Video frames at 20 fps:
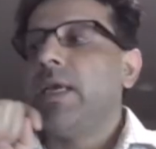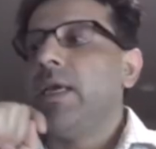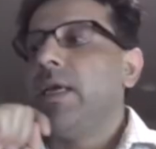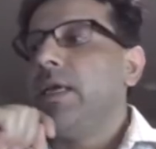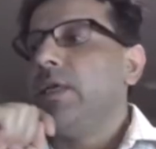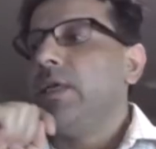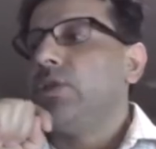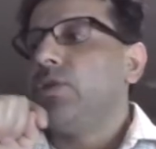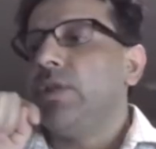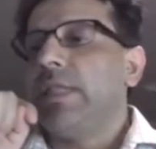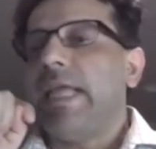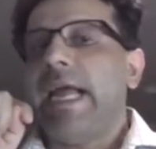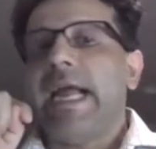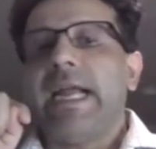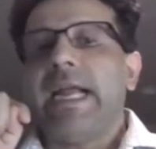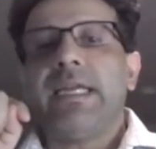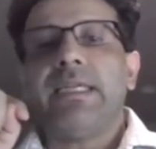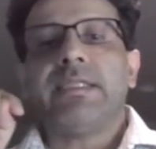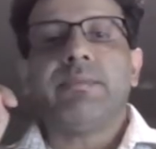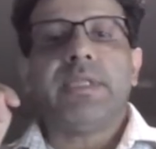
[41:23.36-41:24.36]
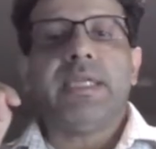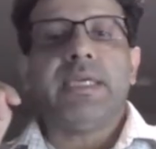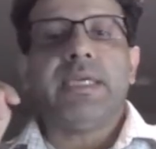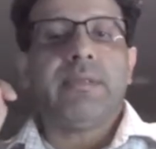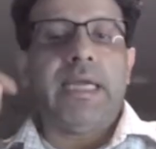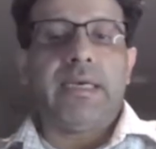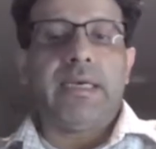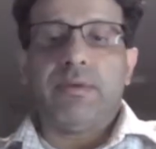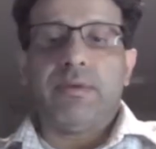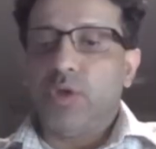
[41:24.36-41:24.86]
So that is
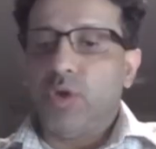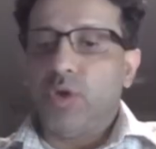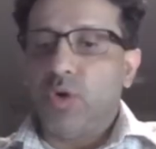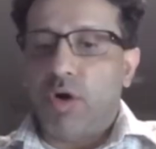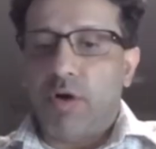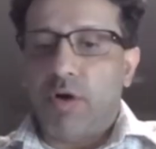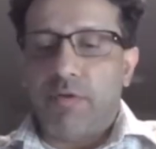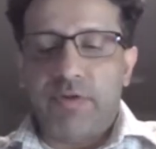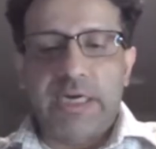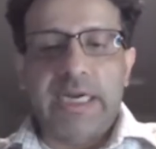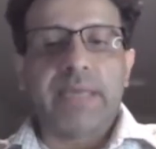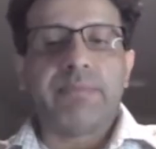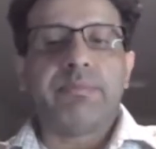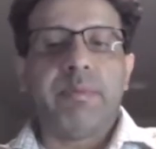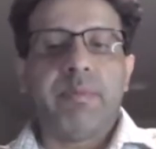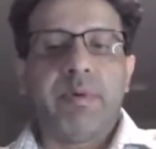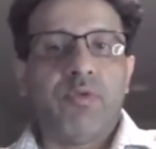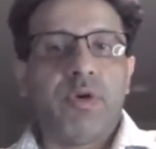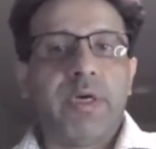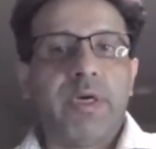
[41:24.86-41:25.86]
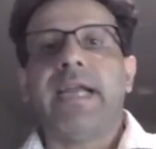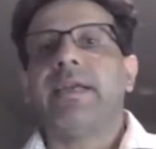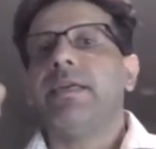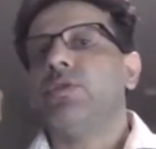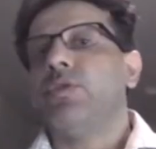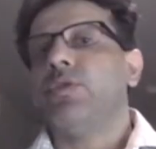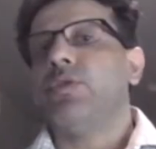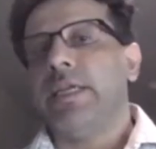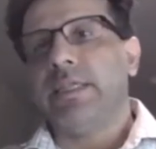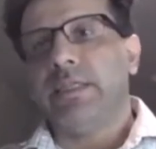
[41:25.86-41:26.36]
something that oftentimes people would get
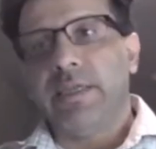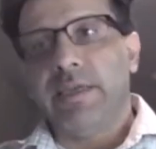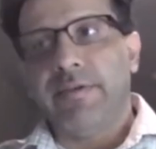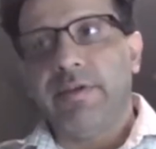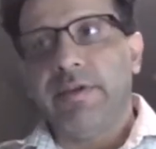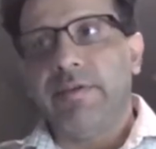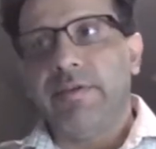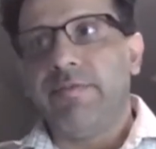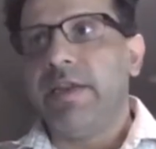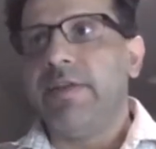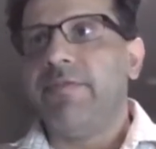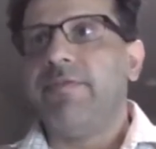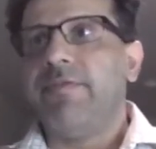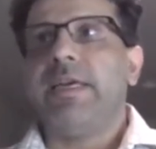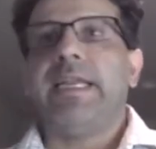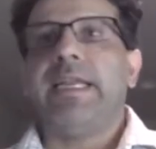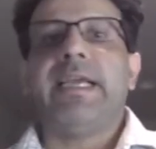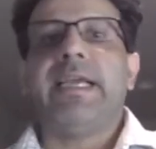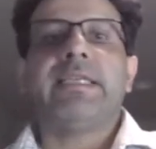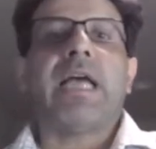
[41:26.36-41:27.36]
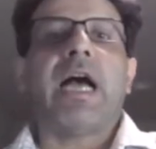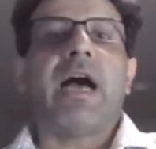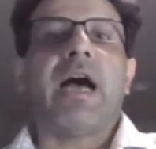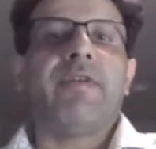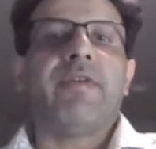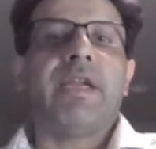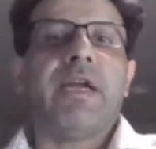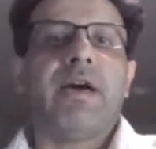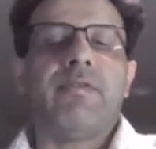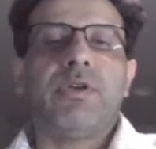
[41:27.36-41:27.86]
it. So like, even if it takes
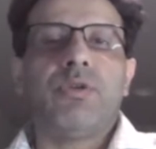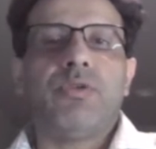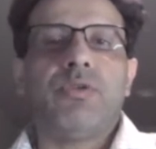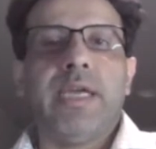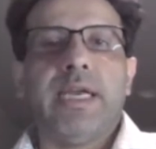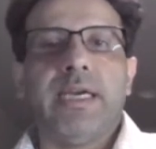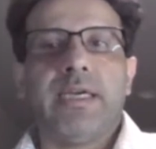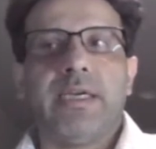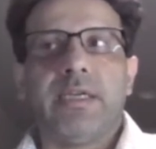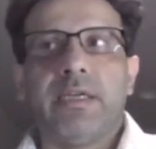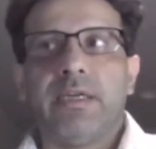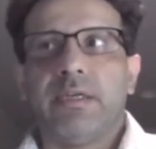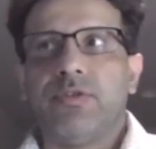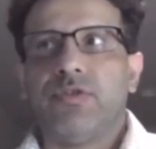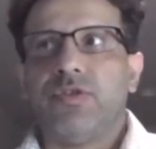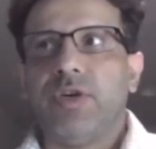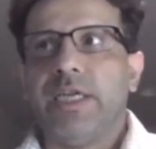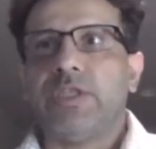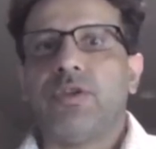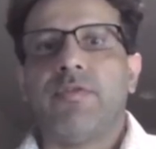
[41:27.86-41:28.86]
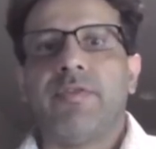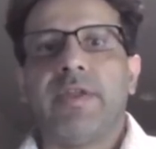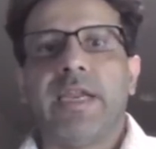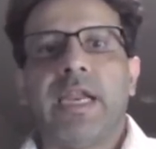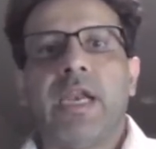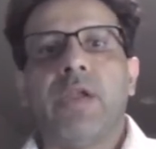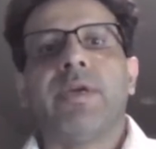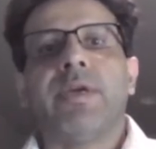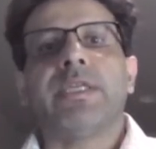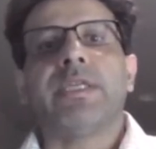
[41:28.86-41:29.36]
half an hour to get a trace of an
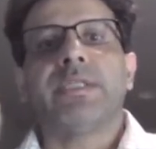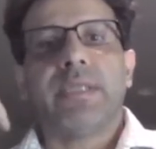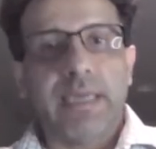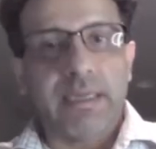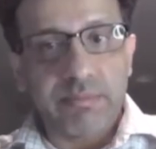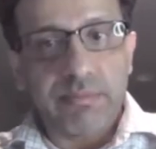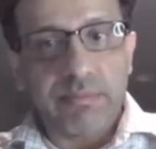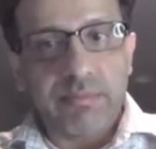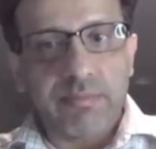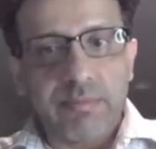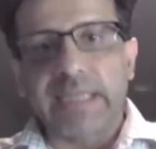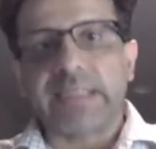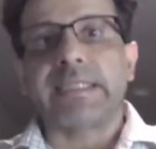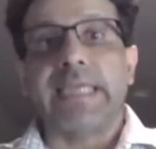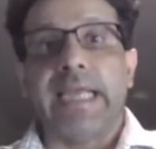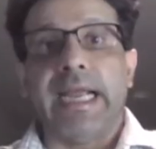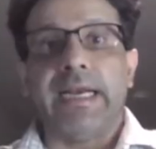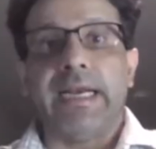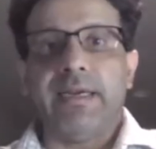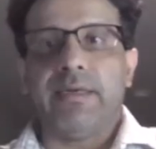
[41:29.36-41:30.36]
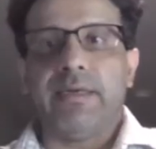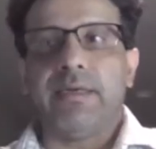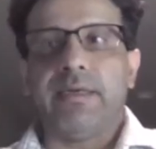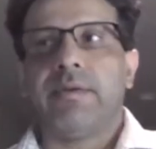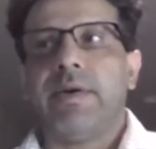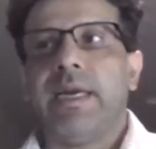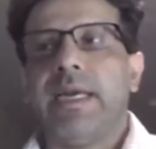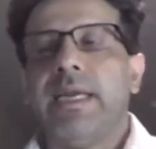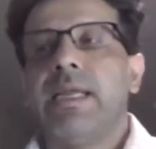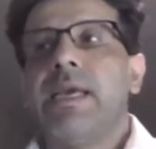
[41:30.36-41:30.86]
allocation, let's get it,
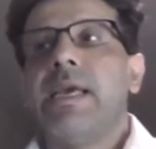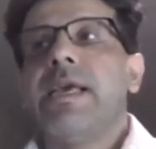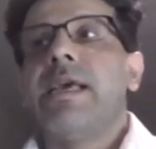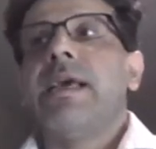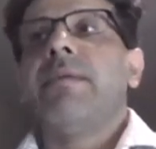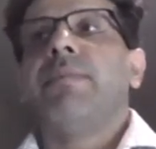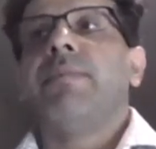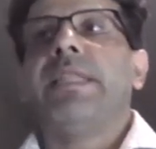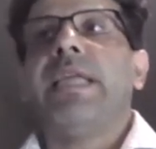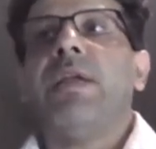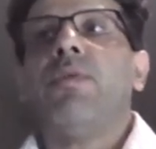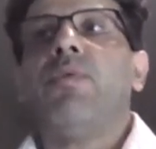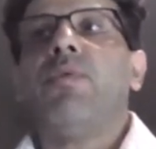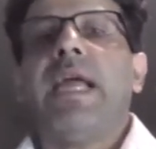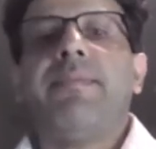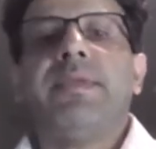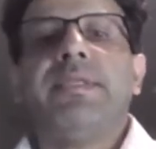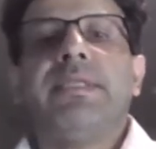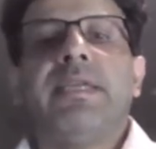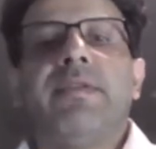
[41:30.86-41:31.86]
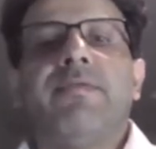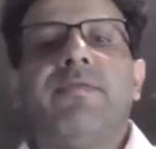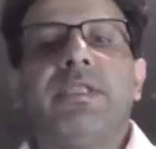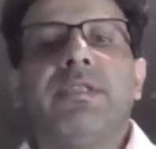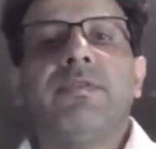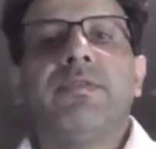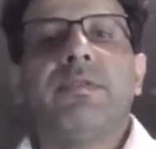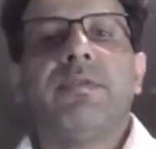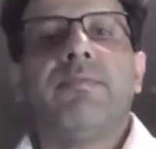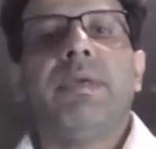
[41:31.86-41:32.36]
right? But then what happens is that
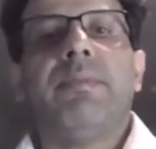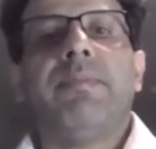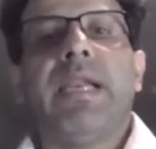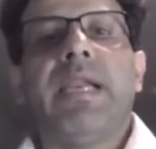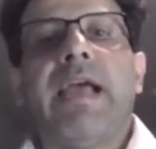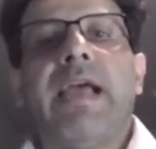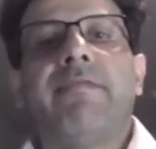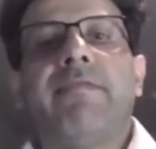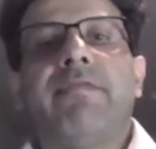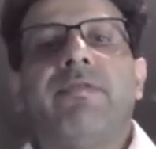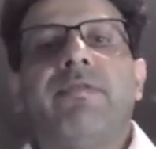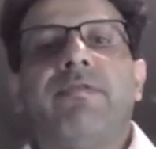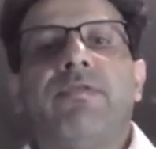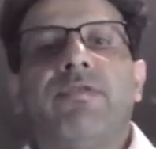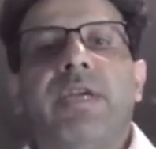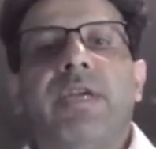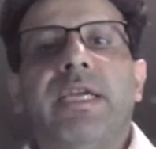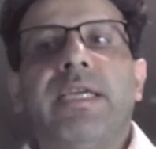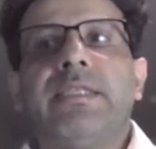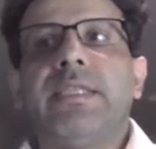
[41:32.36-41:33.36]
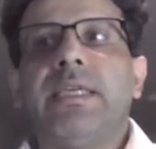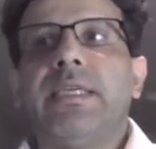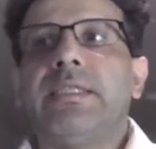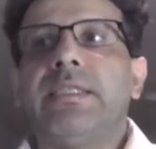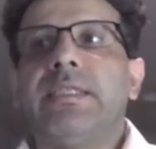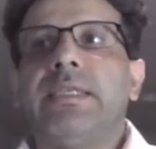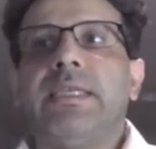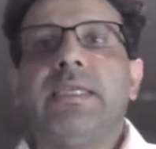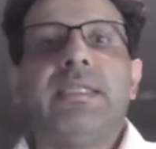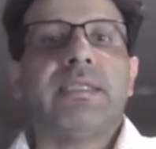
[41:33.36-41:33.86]
once people have that trace, they
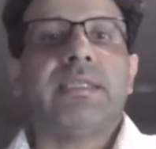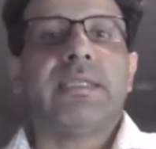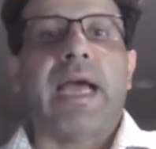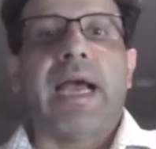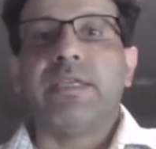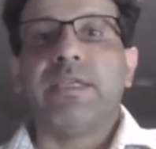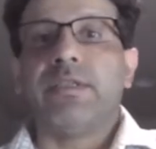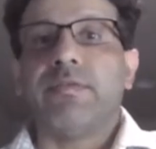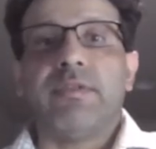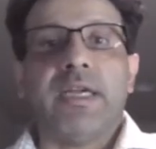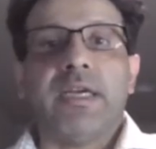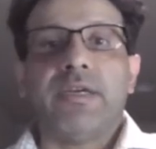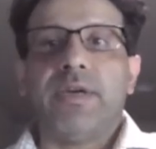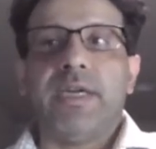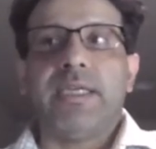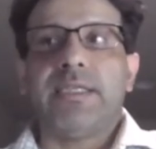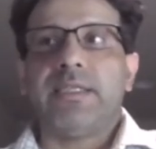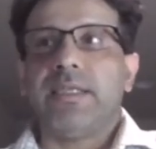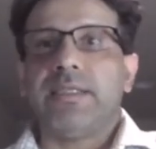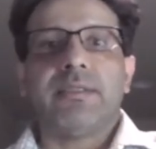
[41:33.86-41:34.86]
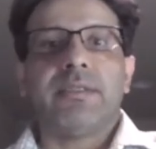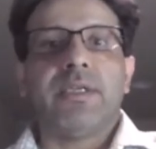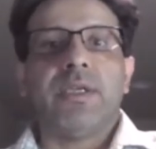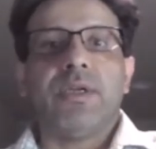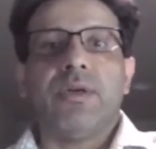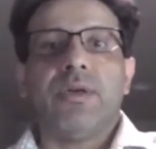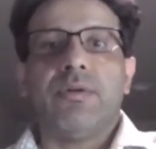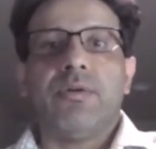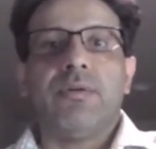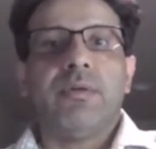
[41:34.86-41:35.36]
see the size of that trace is
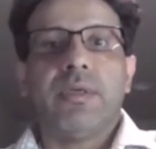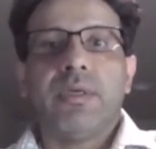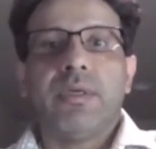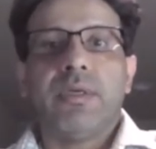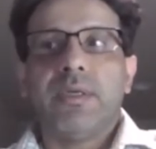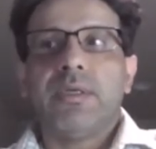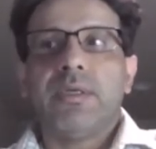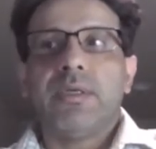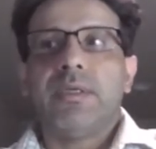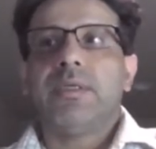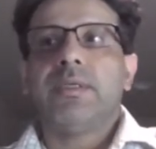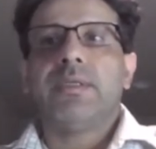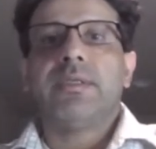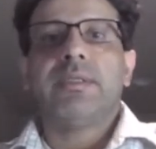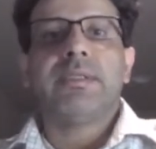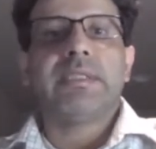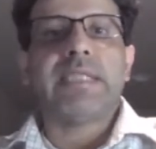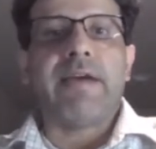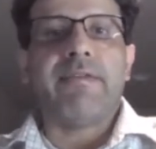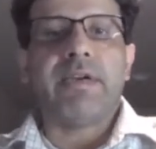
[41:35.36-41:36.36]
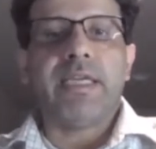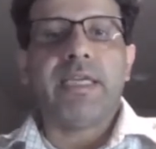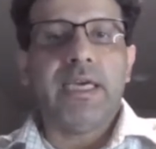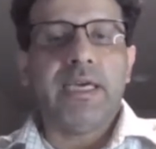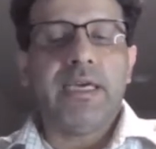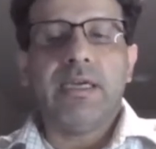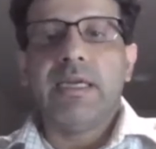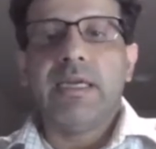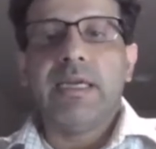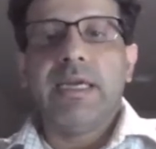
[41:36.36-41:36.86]
7
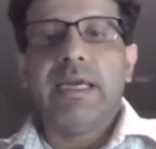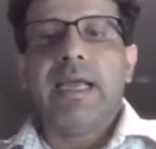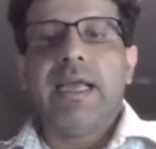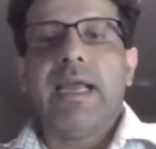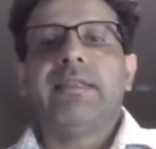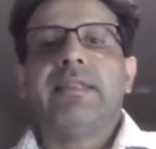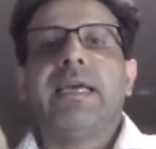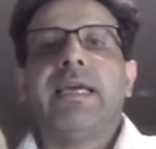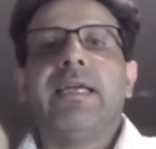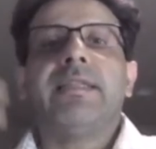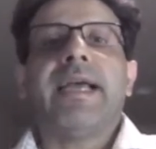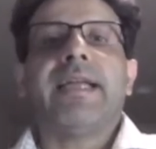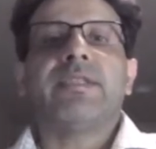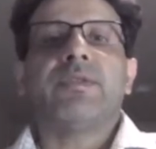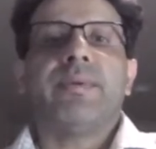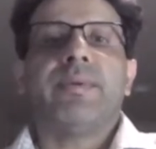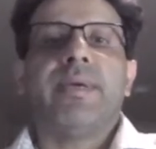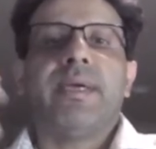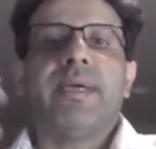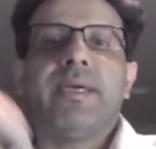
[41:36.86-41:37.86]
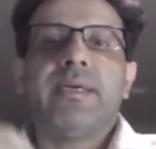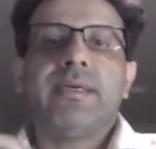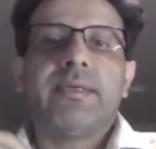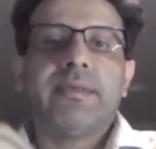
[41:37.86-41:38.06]
gig, and then that's where